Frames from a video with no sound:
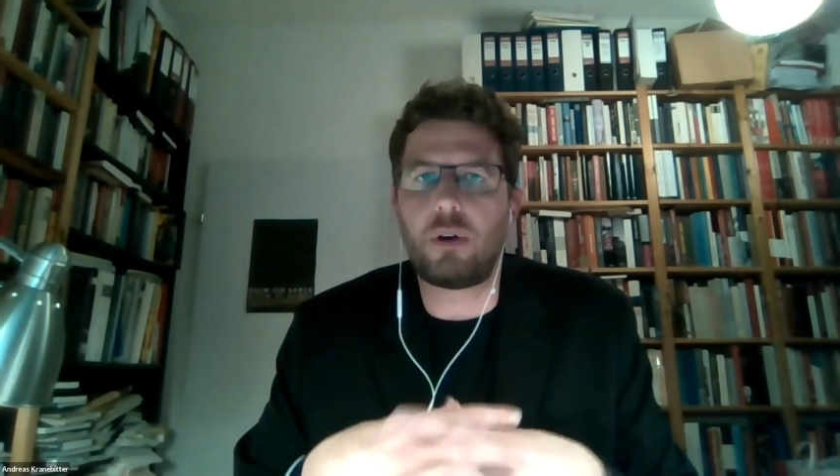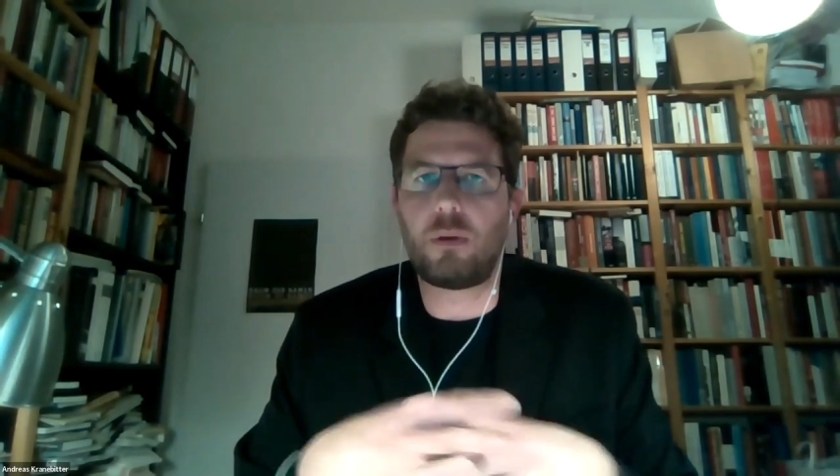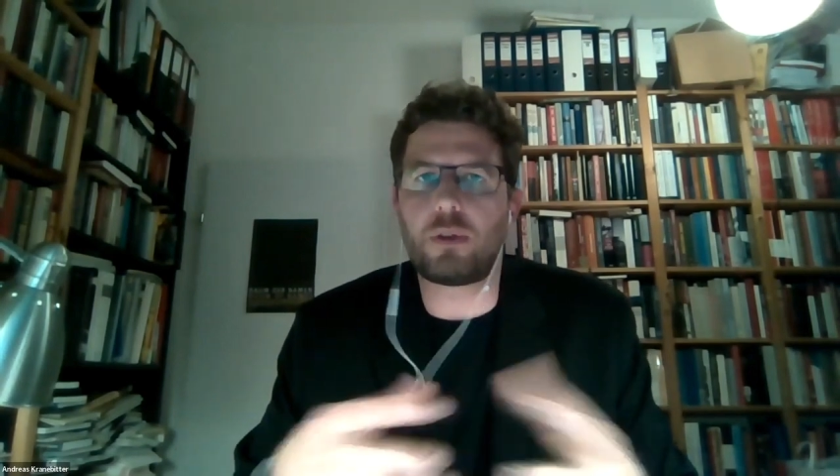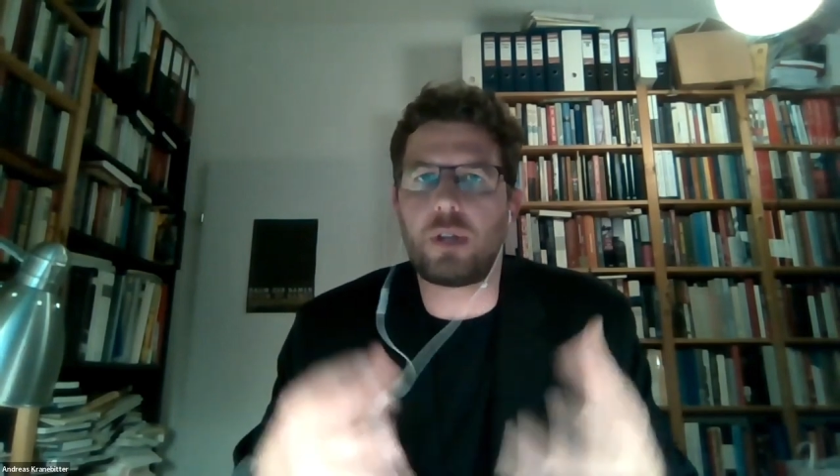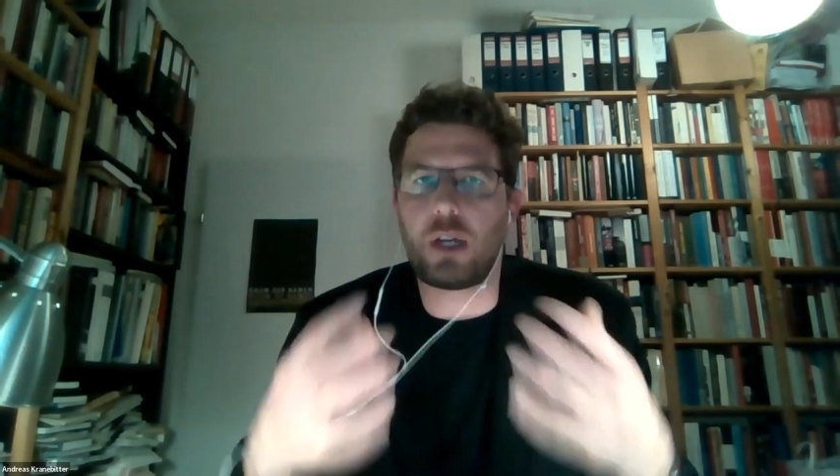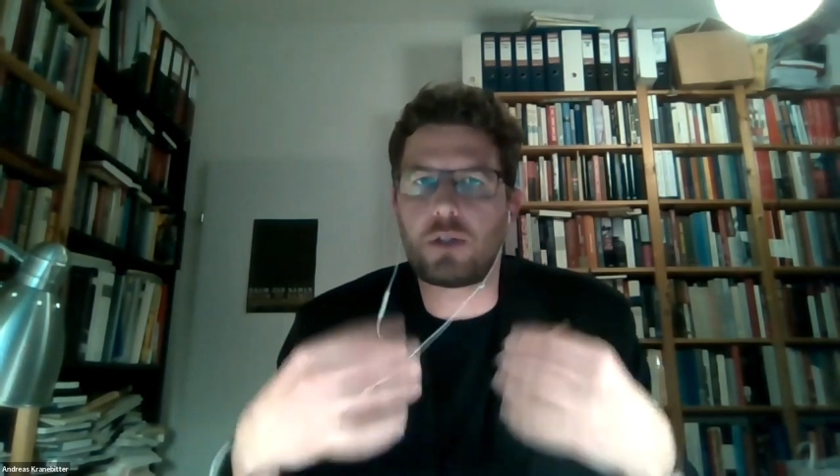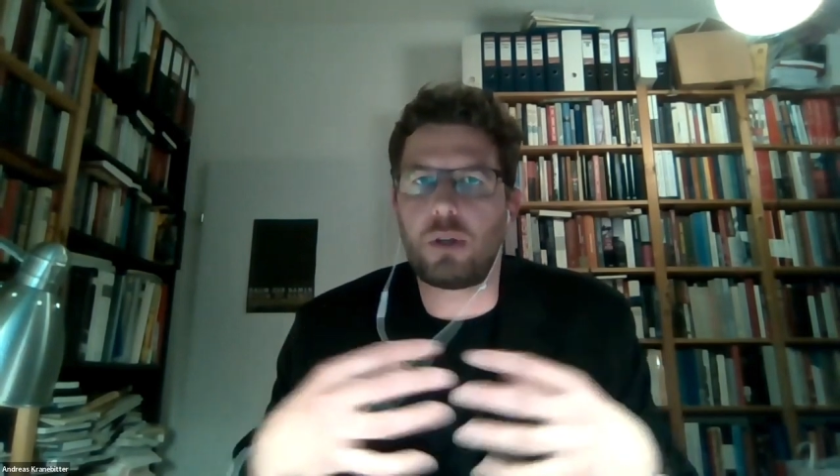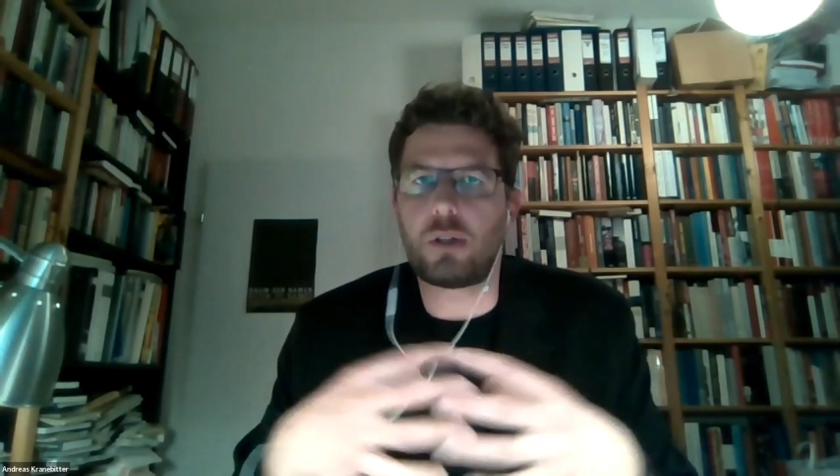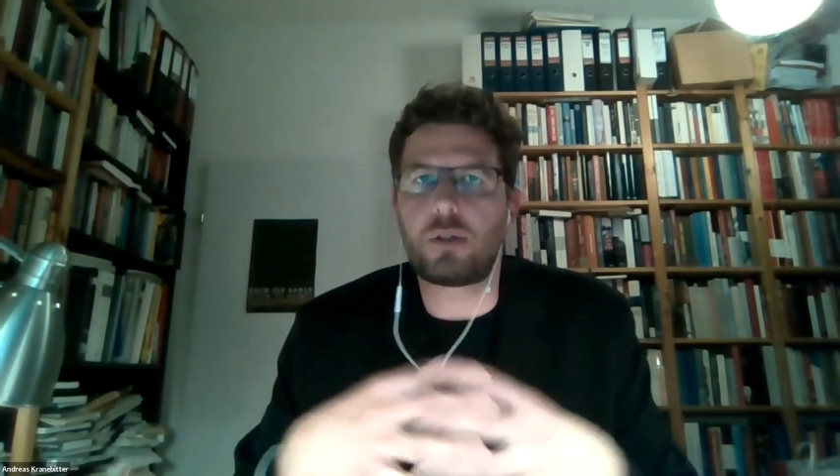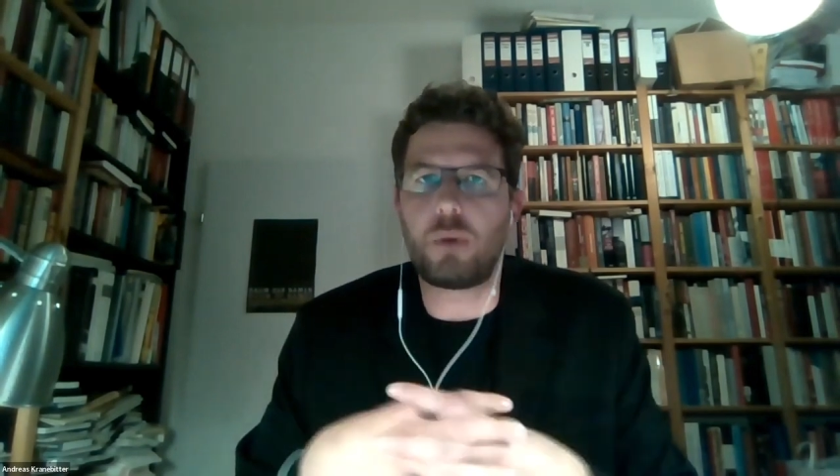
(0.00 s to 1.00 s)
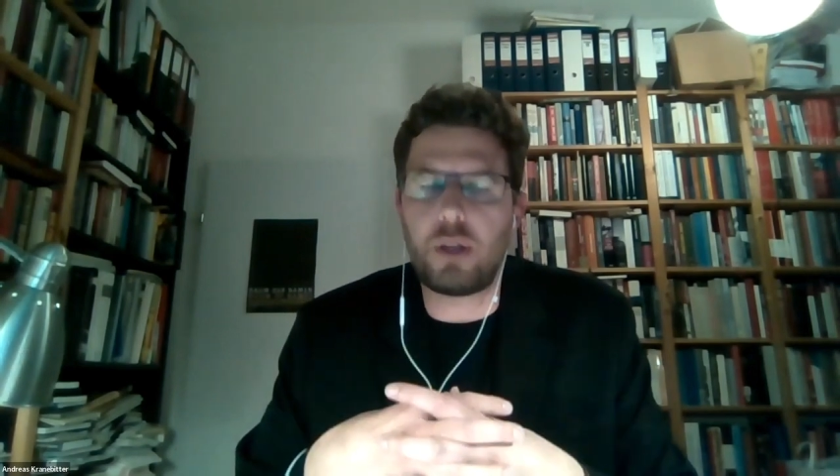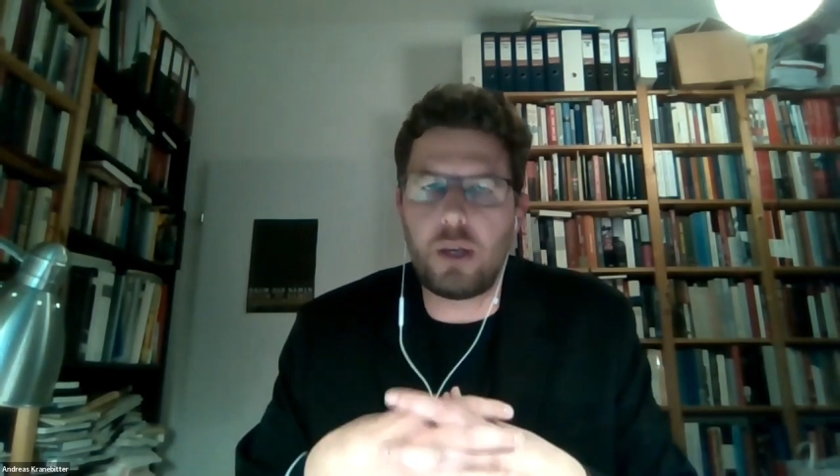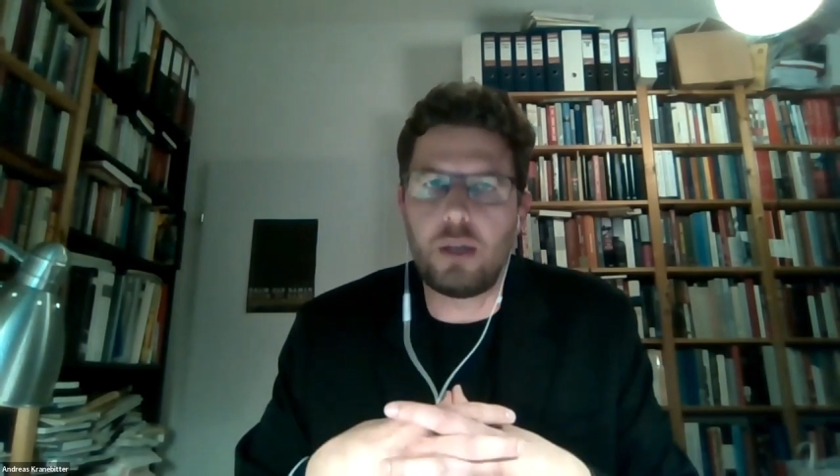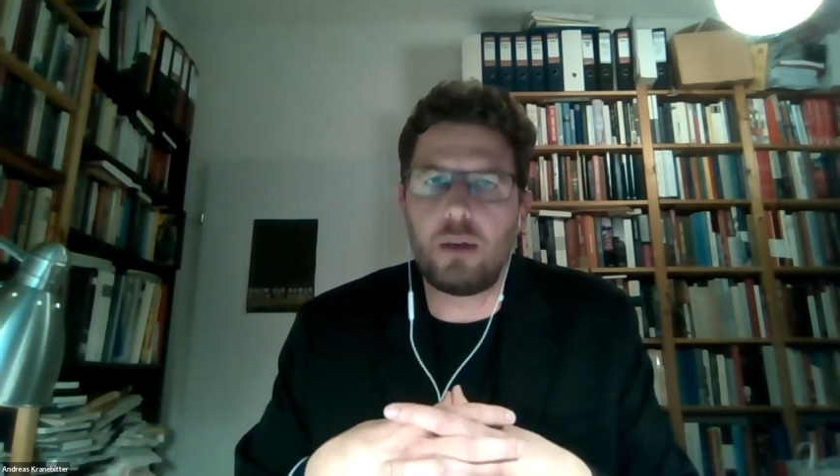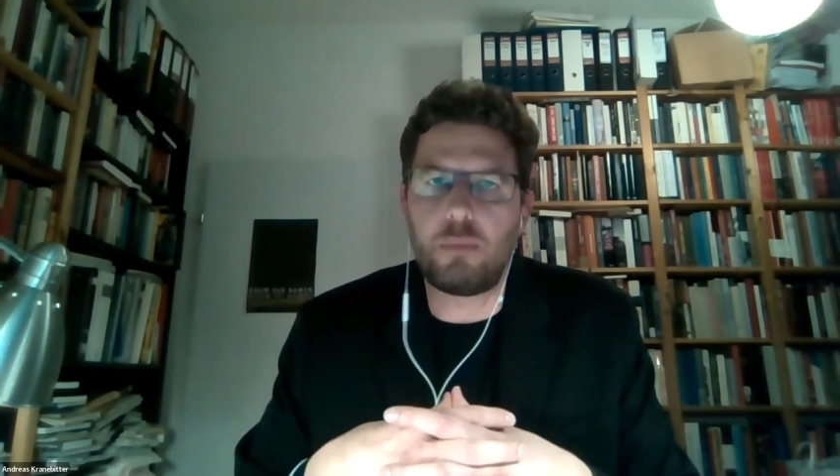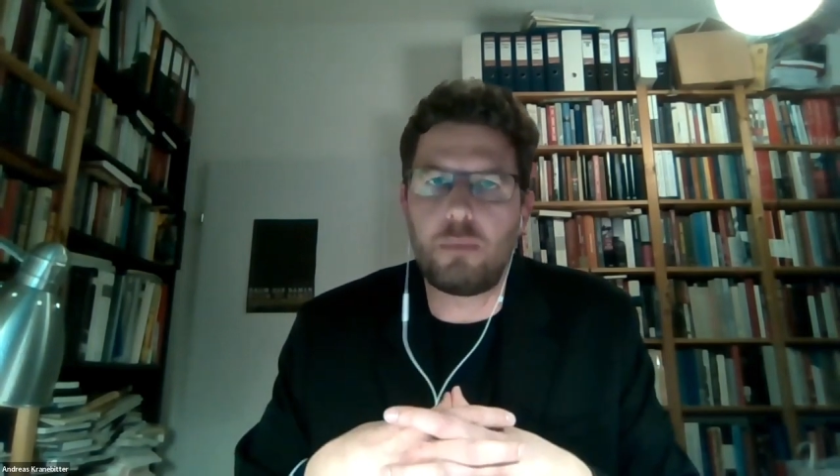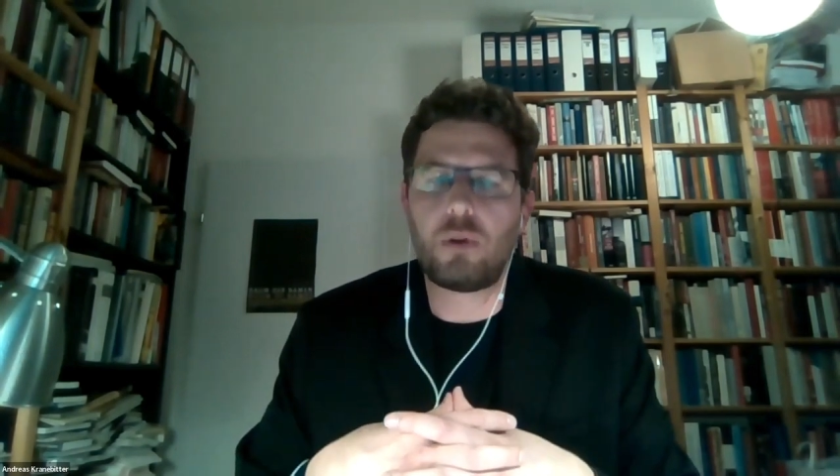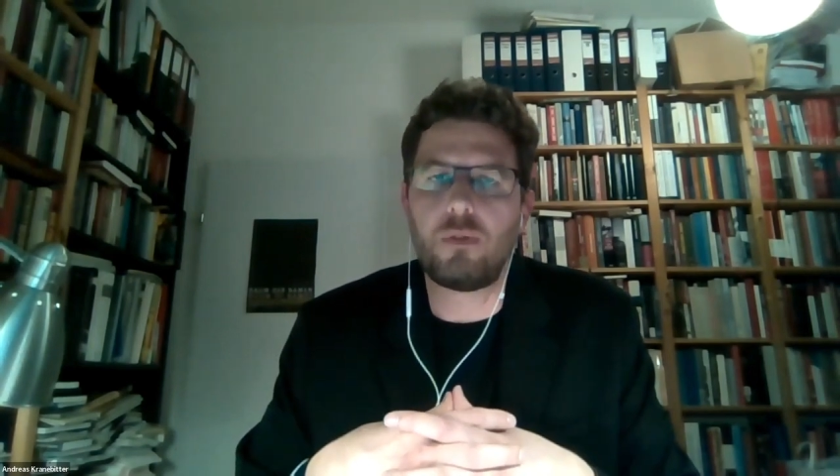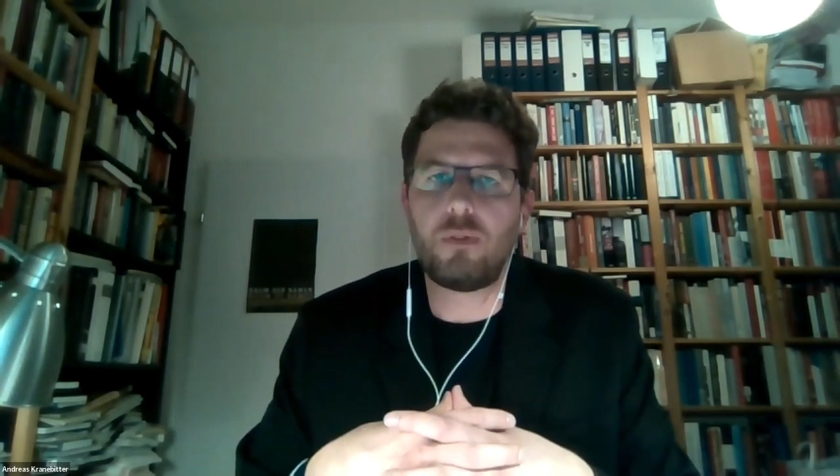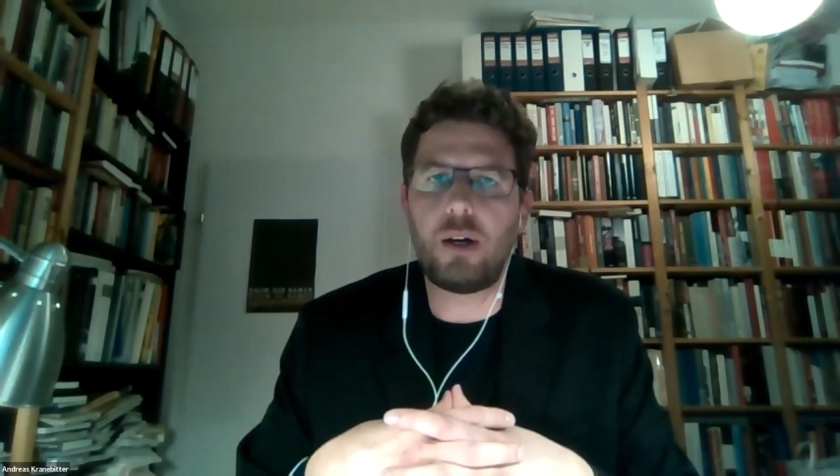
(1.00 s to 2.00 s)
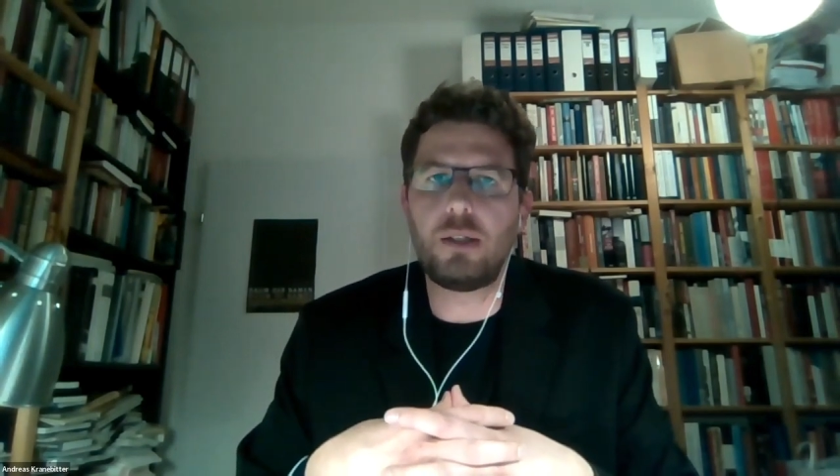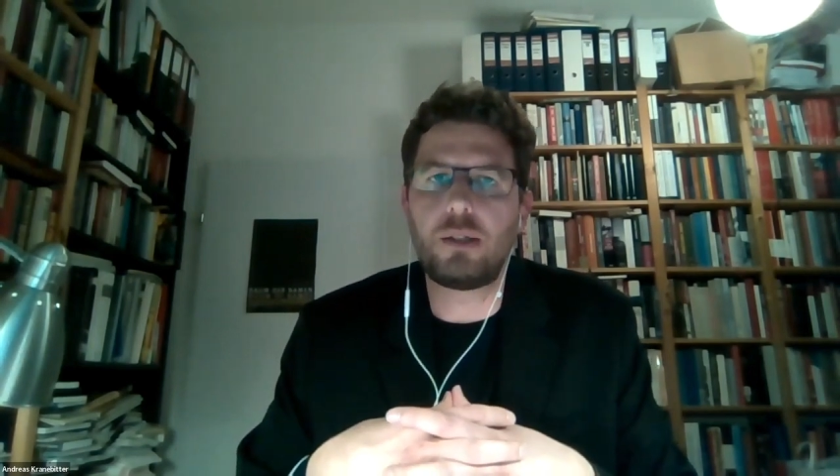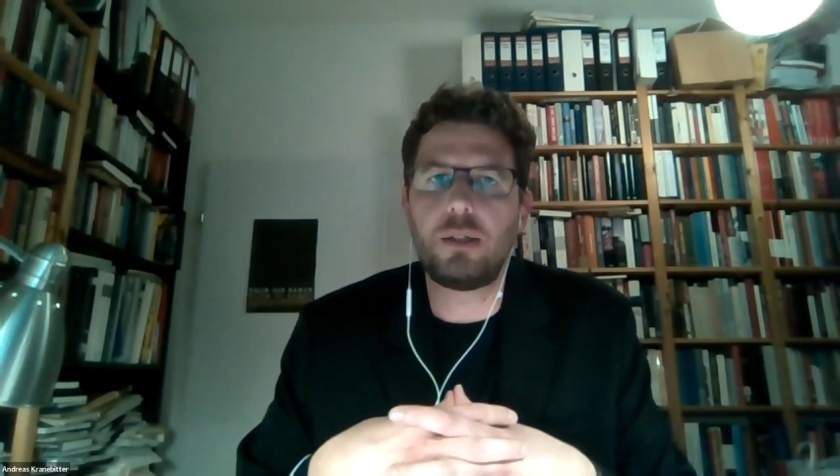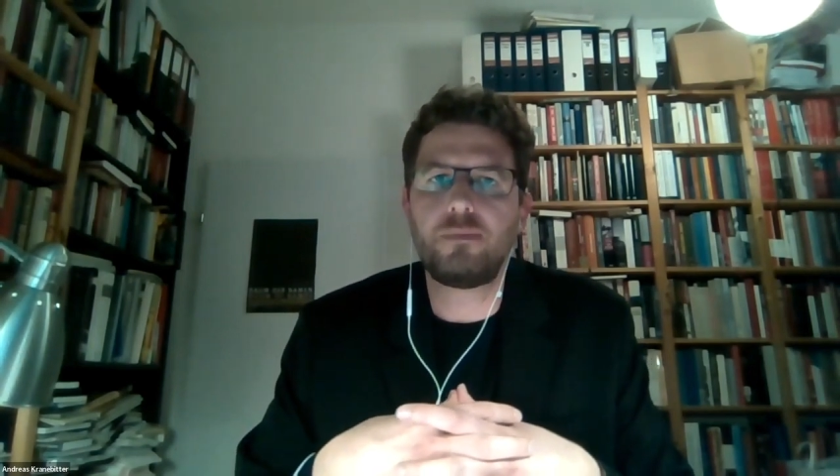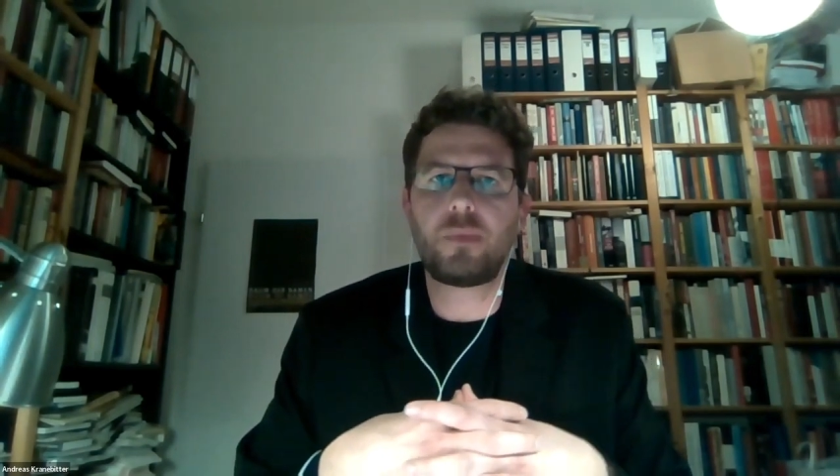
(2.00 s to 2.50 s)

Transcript: the homosexuals within Buchenwald.